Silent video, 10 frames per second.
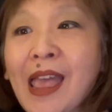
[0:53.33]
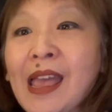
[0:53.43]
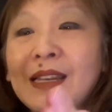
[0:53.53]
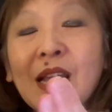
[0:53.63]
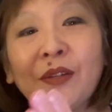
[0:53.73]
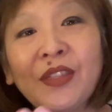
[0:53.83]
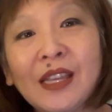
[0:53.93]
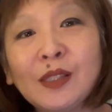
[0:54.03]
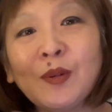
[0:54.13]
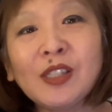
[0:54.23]
Now,
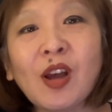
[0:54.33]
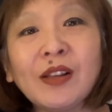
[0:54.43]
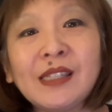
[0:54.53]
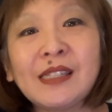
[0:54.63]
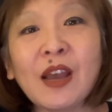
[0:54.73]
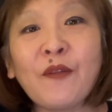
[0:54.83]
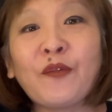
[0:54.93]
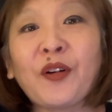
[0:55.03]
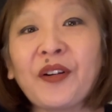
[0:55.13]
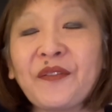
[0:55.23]
this was on sale
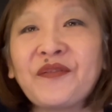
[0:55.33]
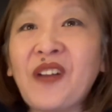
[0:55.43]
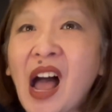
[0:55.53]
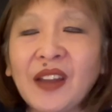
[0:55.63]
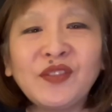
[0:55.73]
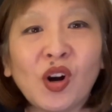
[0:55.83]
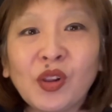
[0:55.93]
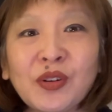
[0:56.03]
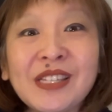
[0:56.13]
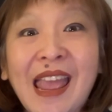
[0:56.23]
for
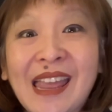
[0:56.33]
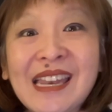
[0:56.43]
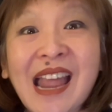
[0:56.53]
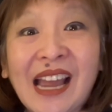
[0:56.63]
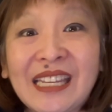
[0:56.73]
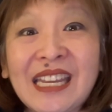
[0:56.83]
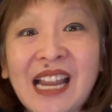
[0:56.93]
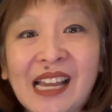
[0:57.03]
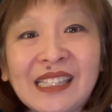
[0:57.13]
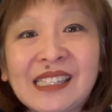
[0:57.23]

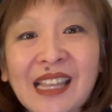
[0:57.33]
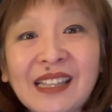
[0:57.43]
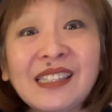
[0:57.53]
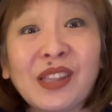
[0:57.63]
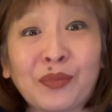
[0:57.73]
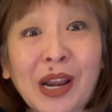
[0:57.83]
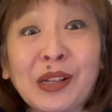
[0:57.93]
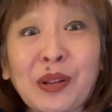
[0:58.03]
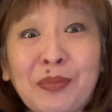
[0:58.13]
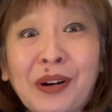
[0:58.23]
$5.99. The
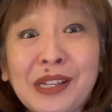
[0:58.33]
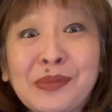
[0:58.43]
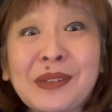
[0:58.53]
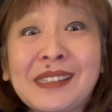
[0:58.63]
regular price was